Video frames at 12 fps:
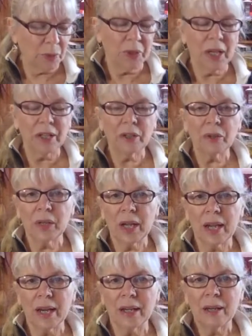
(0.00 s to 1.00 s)
will then
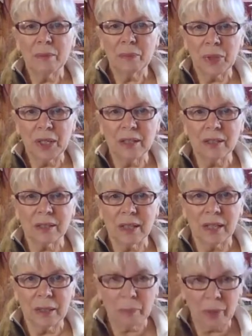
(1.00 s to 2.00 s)
create peace
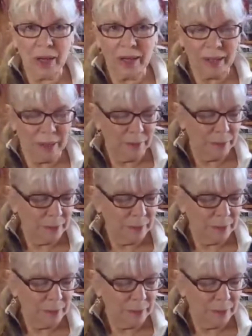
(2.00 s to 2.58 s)
in the body.